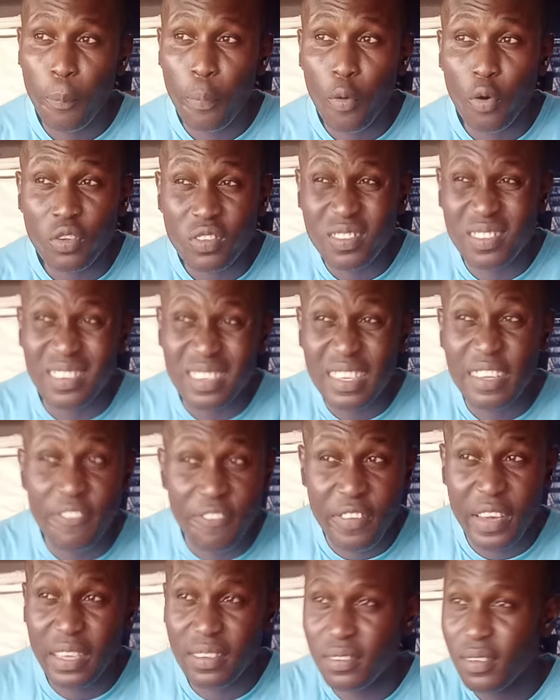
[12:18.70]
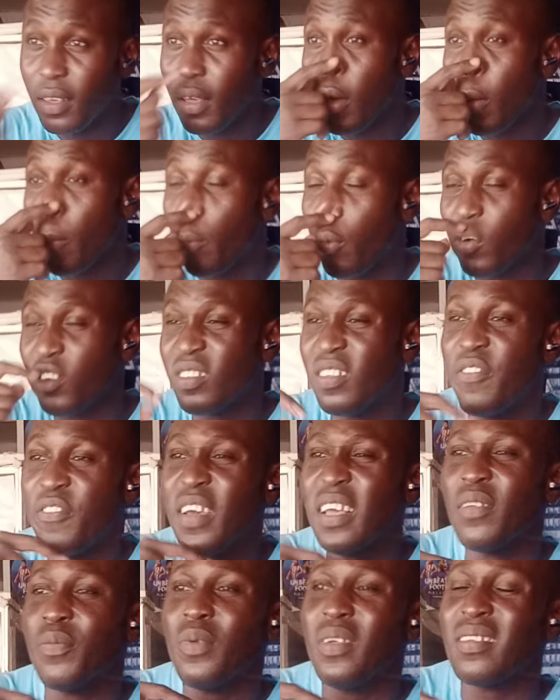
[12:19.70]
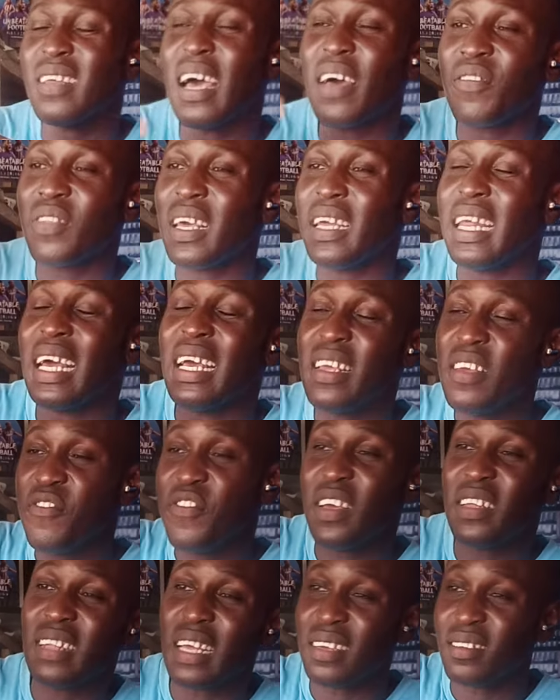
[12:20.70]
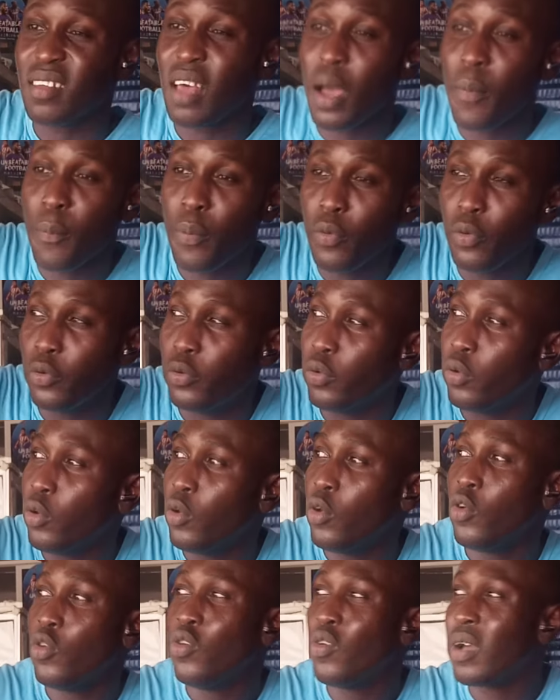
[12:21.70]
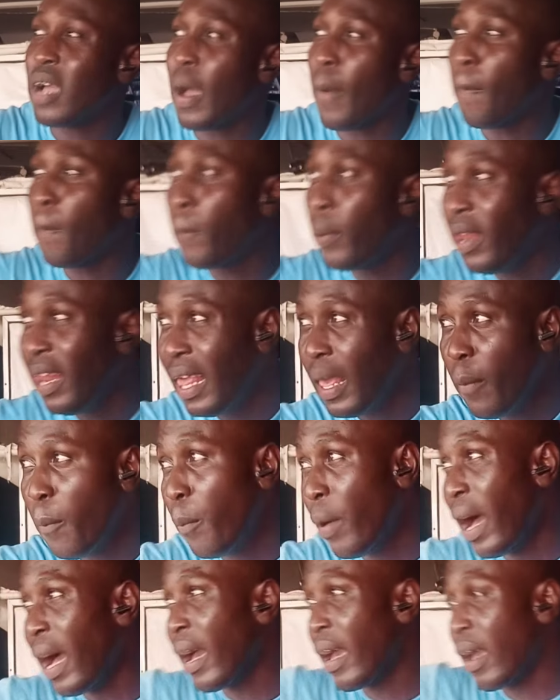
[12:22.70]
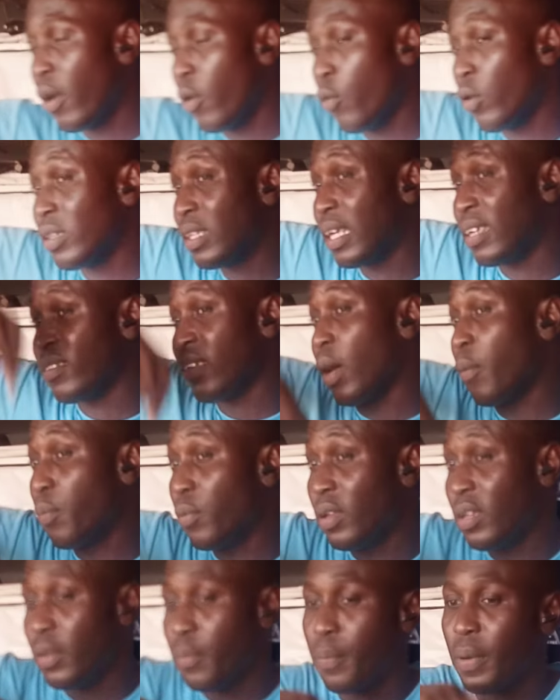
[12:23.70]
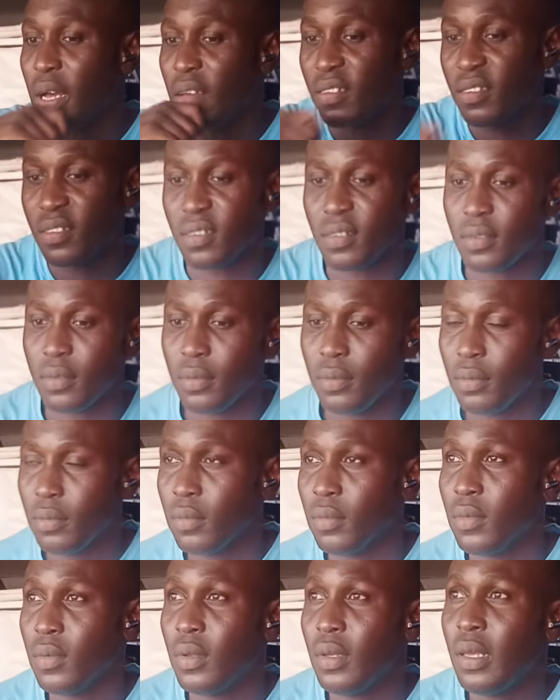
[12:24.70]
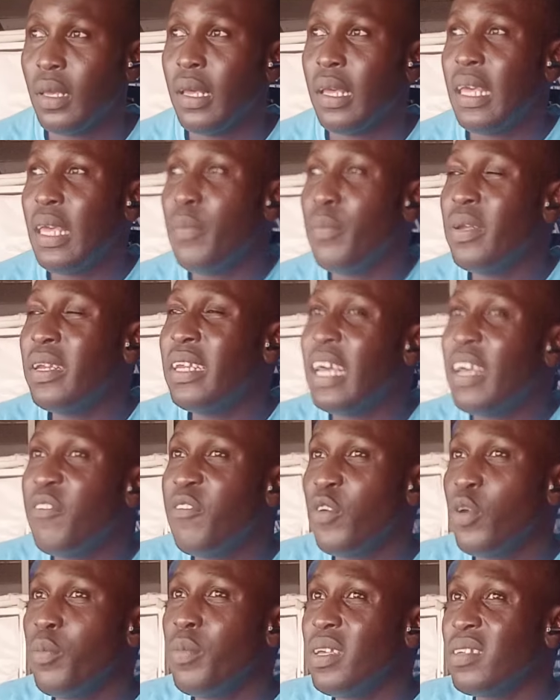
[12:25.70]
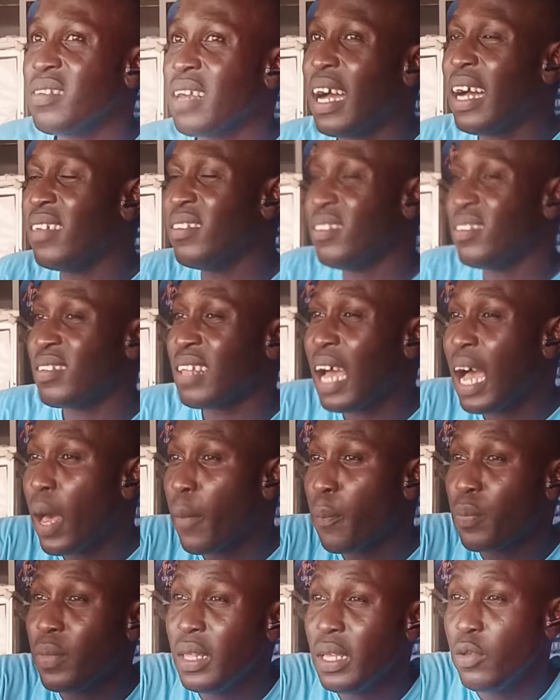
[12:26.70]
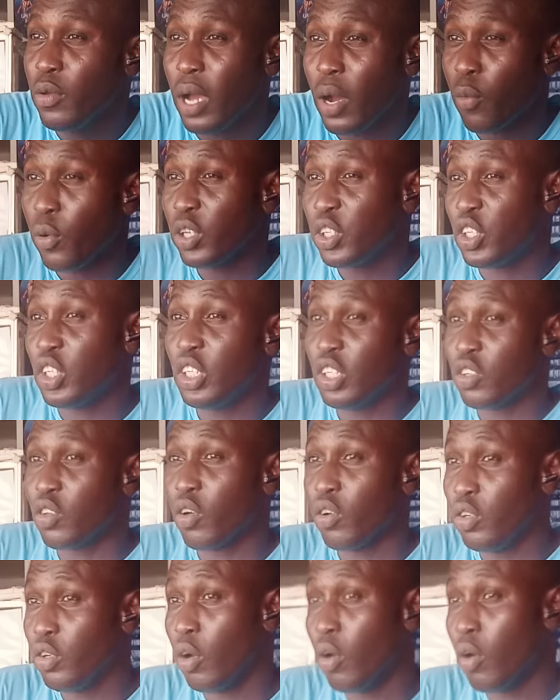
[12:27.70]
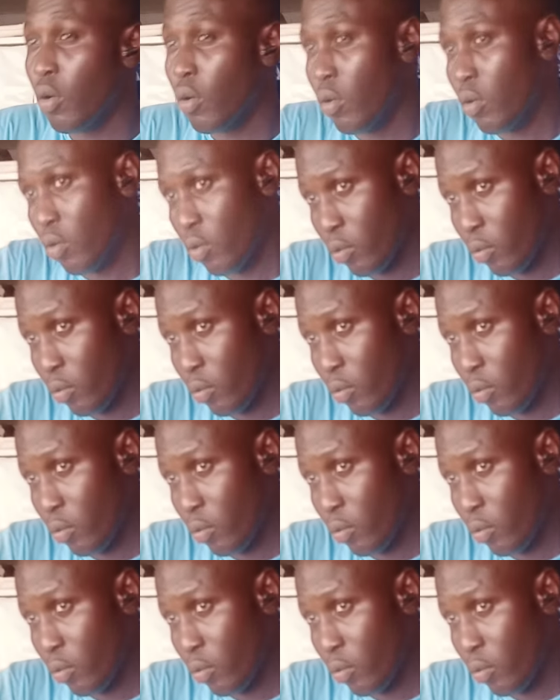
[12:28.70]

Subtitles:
Post-event means after that event has happened, you can play back what has happened. Immediate view means as it's happening, you are watching it on your own.